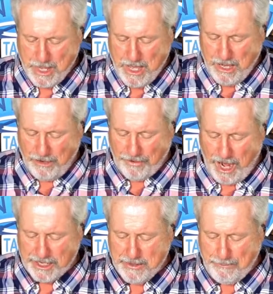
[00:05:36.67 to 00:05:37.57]
of
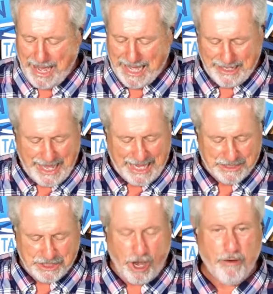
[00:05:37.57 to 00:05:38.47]
occupied land
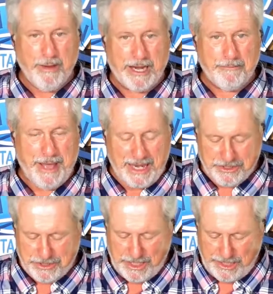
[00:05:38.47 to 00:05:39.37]
sought by the
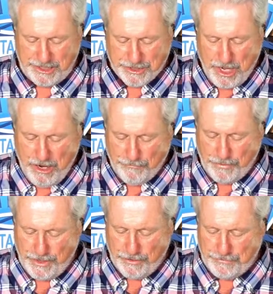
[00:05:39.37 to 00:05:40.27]
Palestinians for
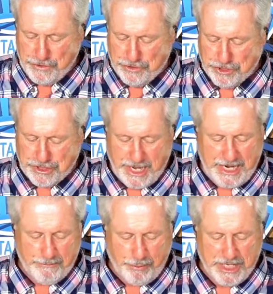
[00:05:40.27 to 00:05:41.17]
their future
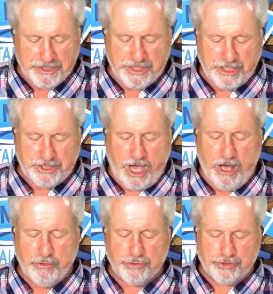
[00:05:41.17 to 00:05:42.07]
state, President
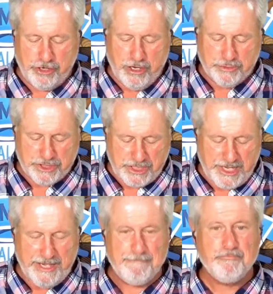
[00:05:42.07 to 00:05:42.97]
Donald Trump
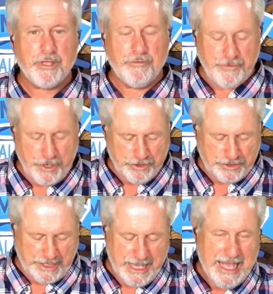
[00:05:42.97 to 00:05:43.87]
said
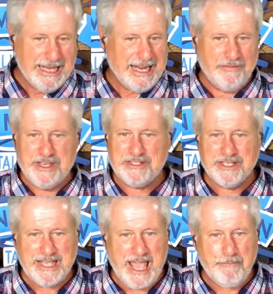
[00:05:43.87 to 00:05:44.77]
Thursday. Now, this
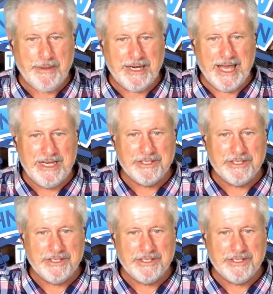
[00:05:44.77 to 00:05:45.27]
is epic, ladies